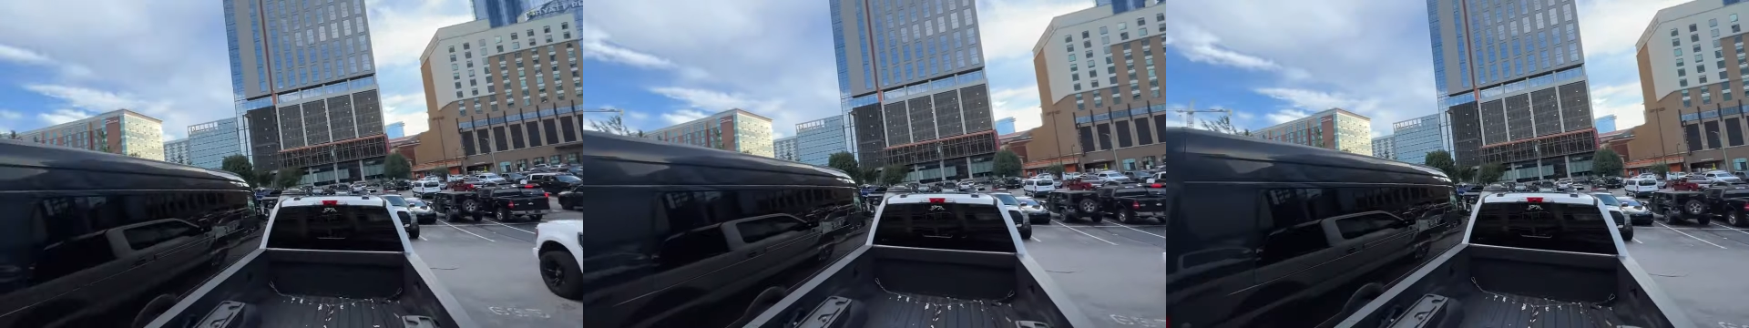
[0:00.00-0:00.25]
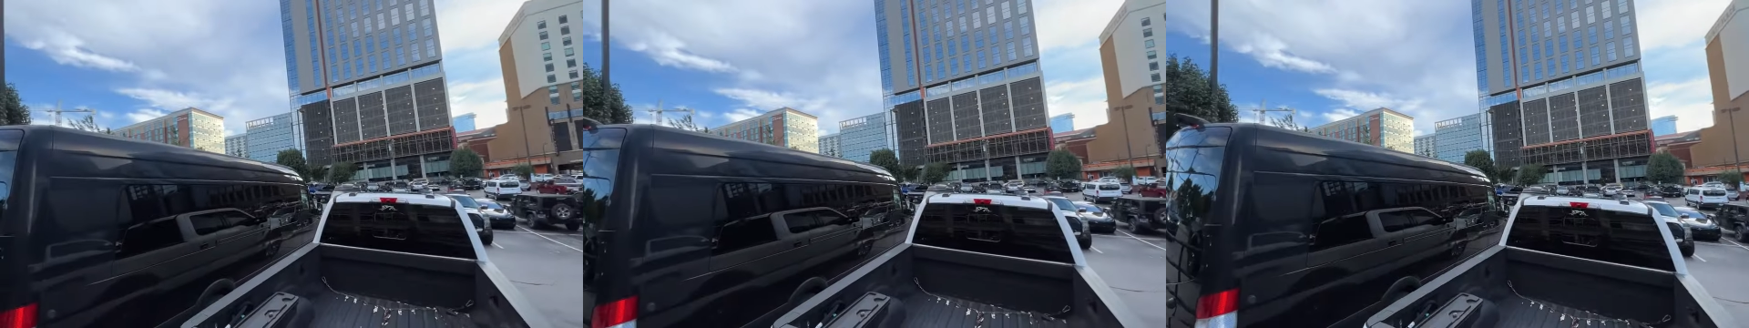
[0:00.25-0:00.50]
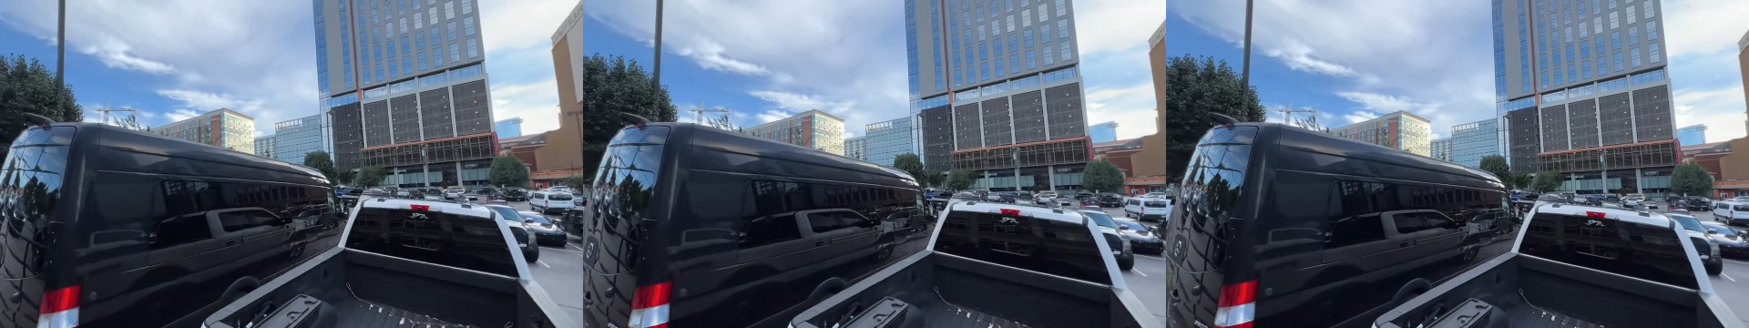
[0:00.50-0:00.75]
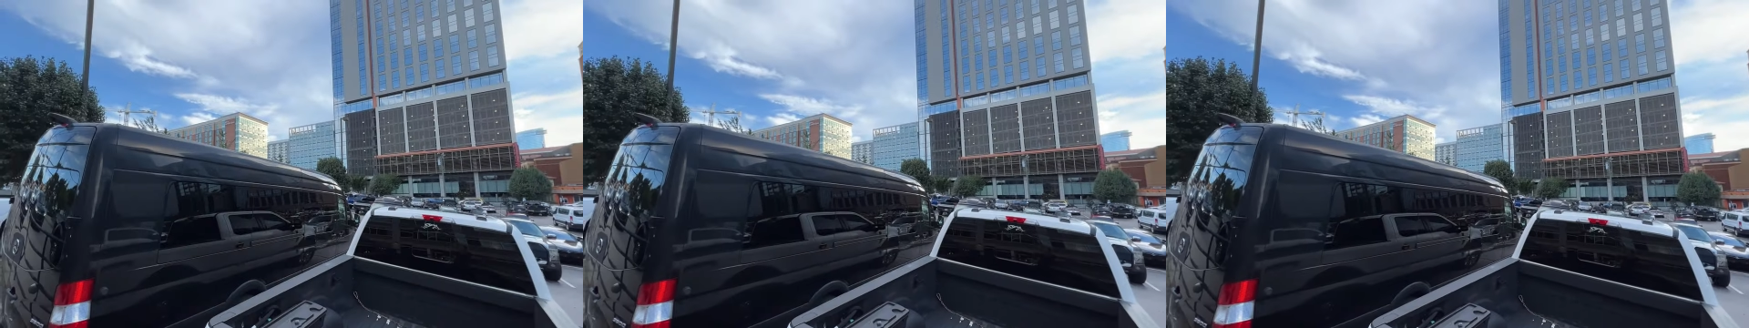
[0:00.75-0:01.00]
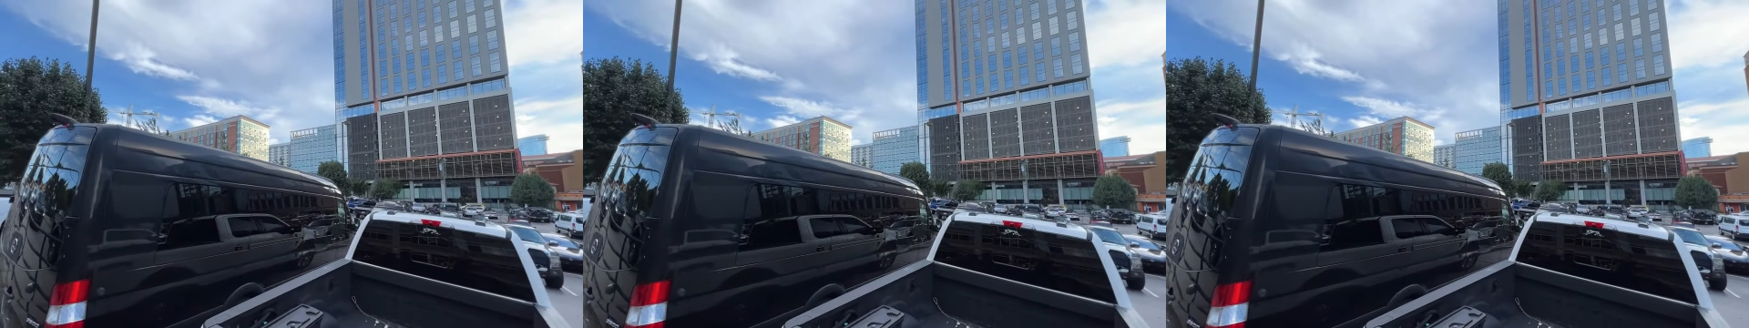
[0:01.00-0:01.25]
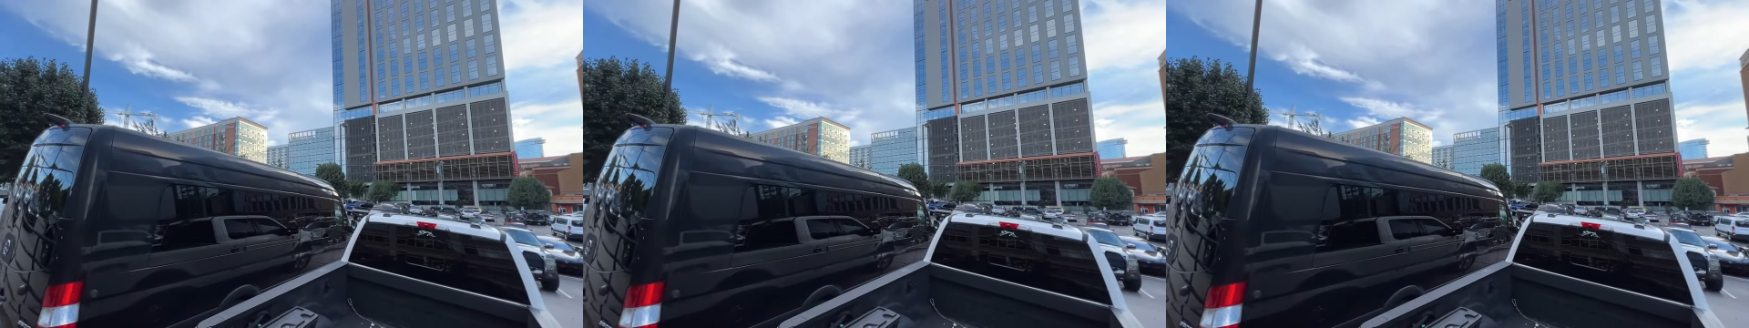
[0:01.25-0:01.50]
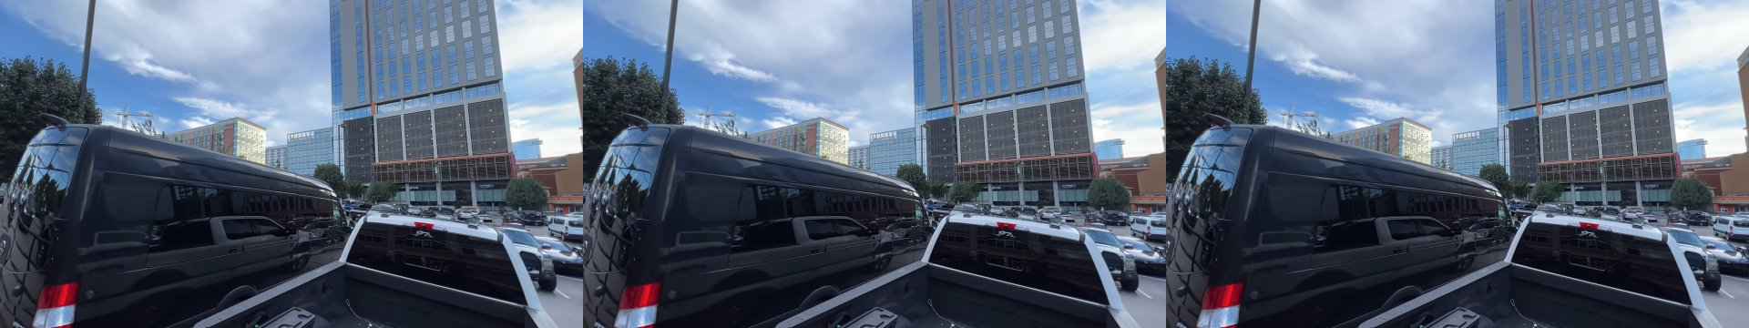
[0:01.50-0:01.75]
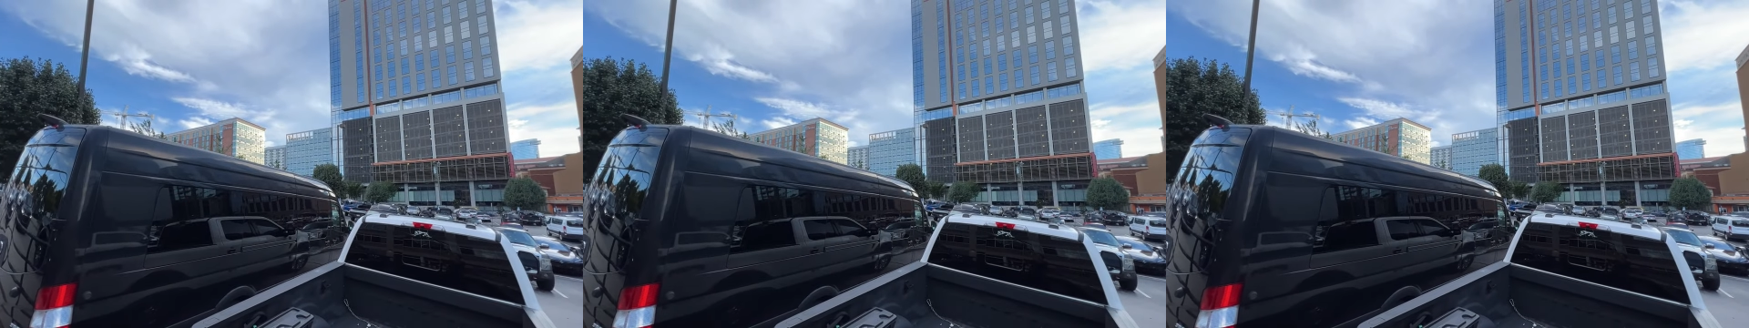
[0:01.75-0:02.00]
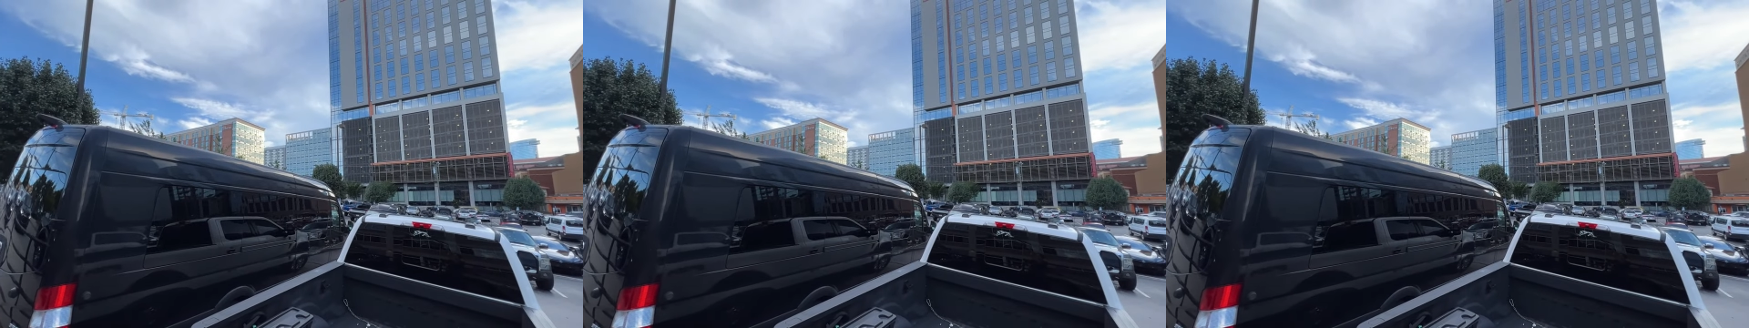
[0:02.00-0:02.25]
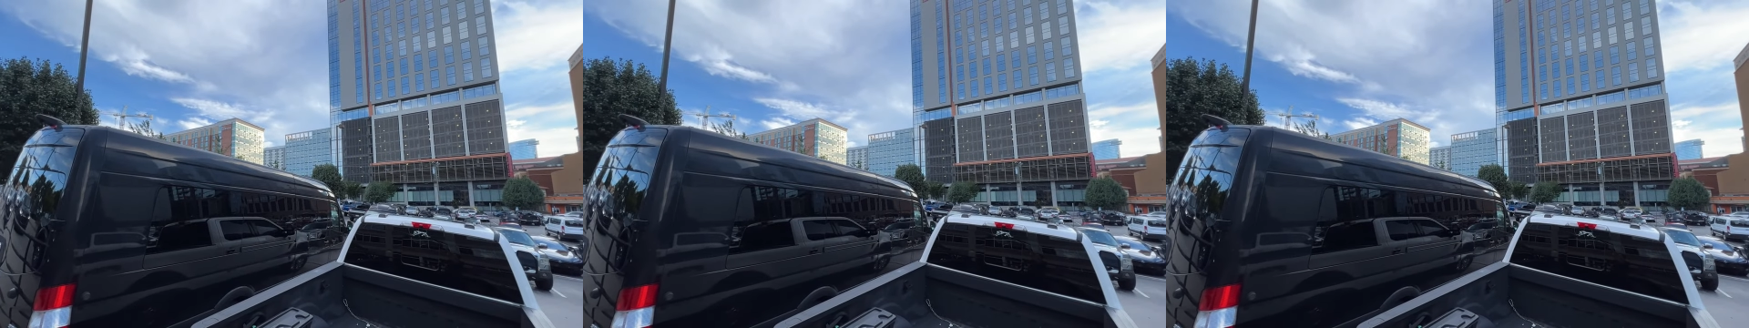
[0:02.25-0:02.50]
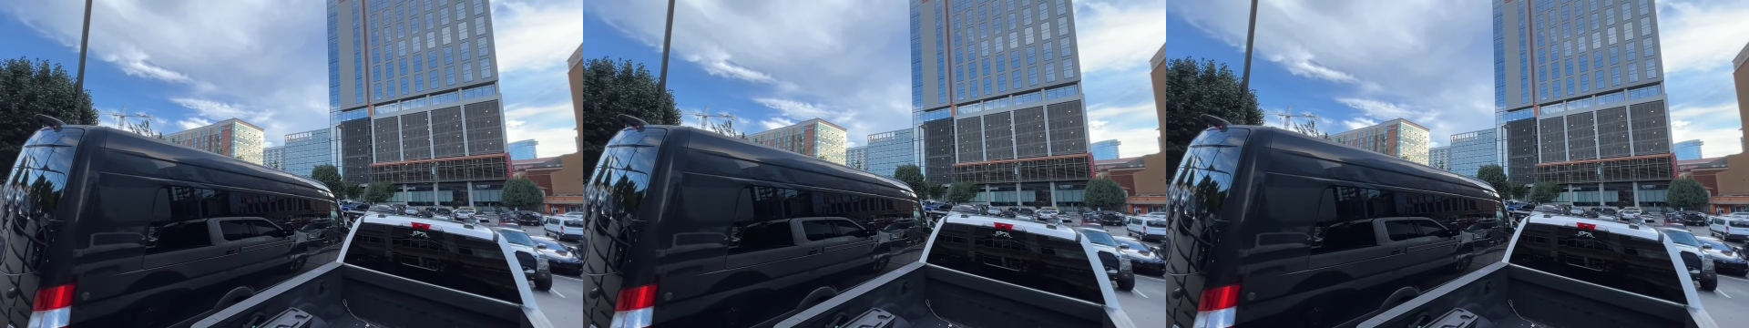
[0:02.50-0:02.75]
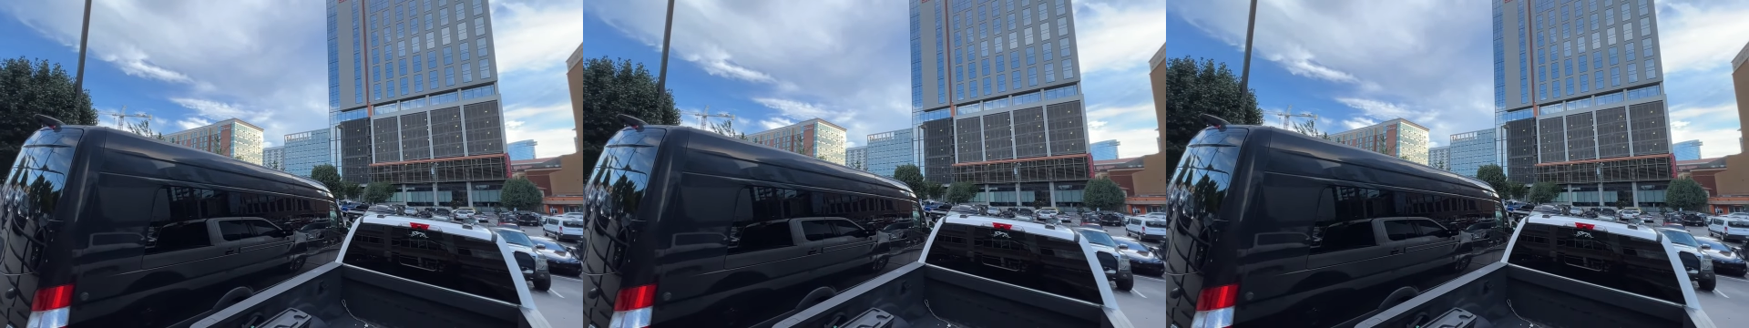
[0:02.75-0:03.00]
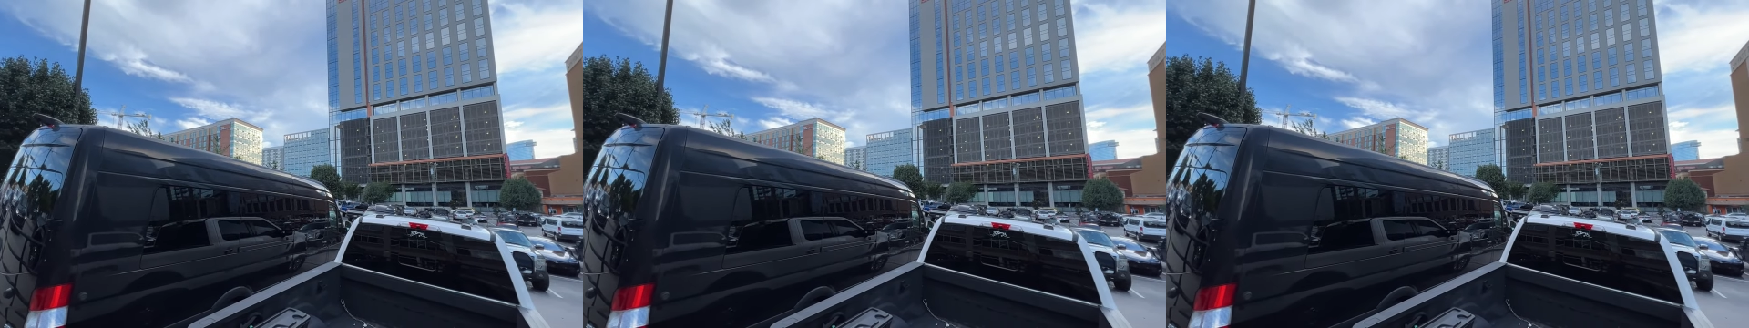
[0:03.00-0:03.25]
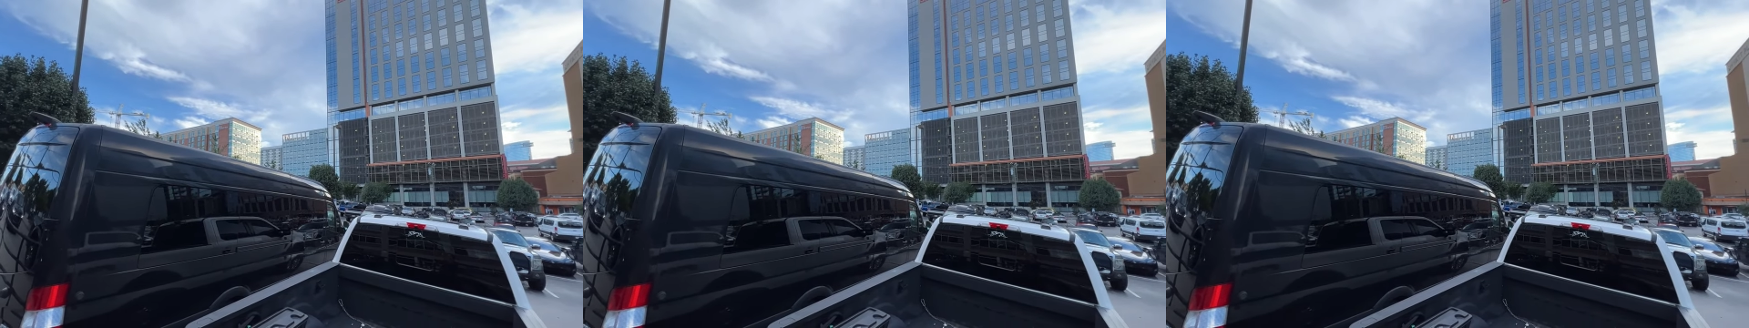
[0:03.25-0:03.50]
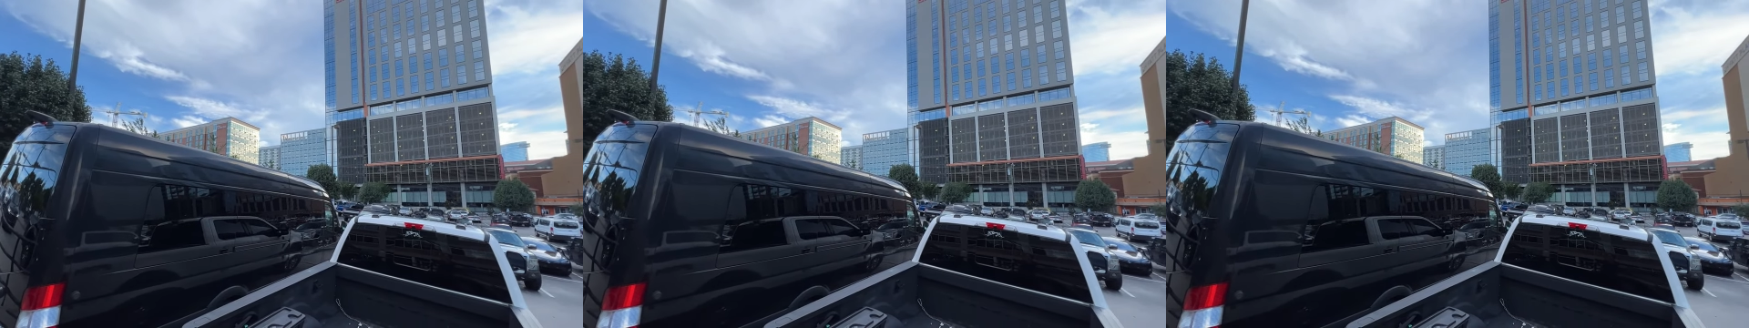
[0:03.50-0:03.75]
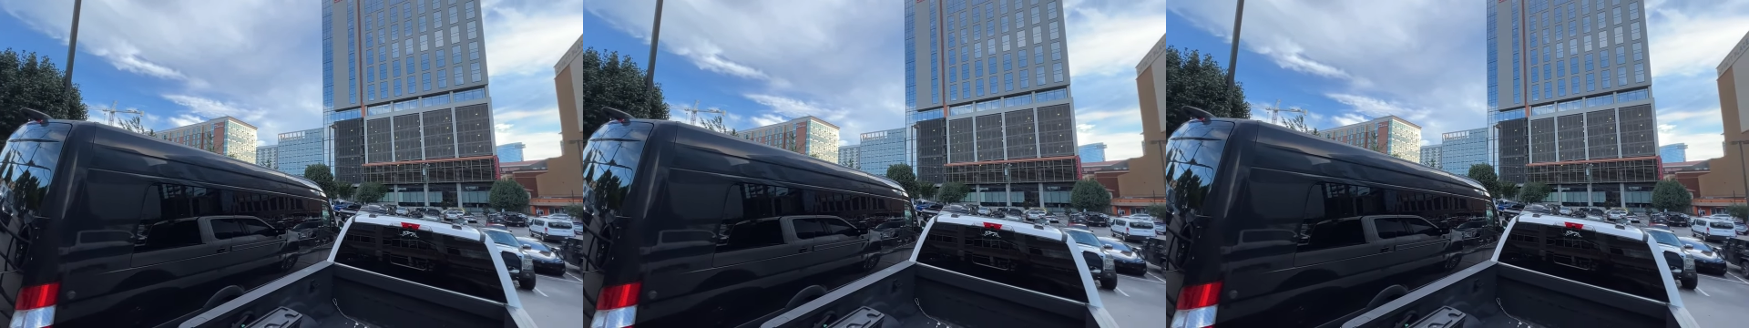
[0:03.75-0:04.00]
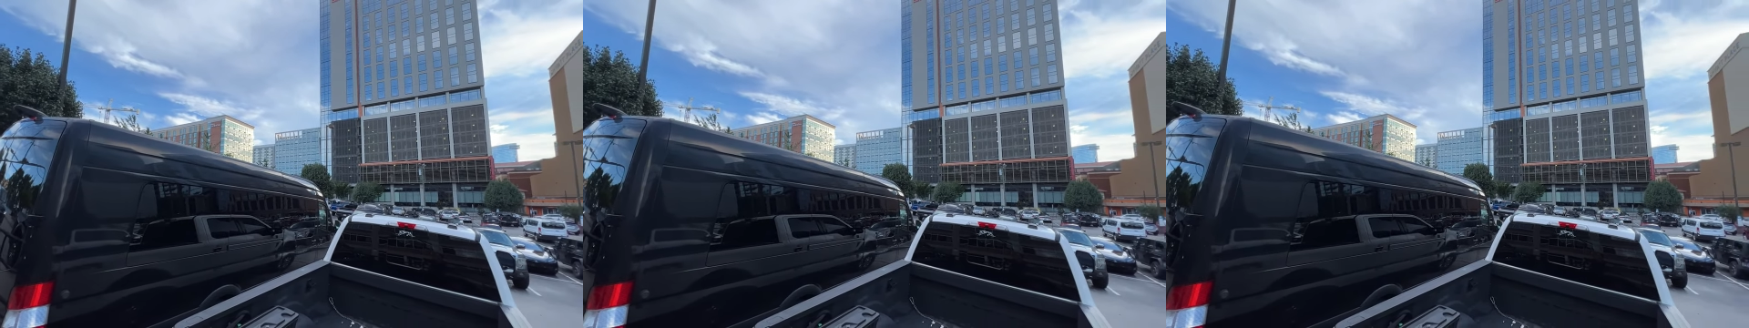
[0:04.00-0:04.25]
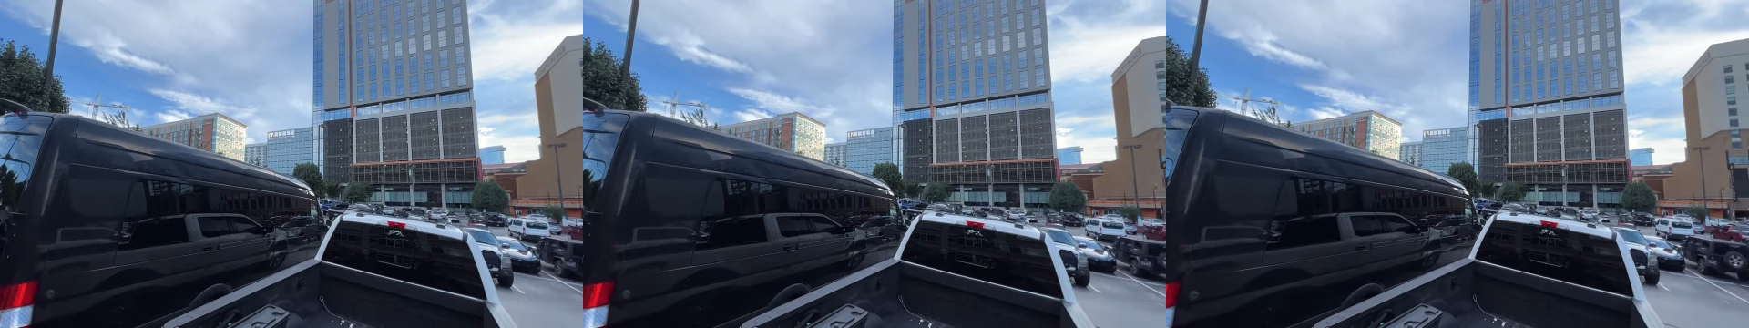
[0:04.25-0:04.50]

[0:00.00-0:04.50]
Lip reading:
Nobody's mouth can be seen.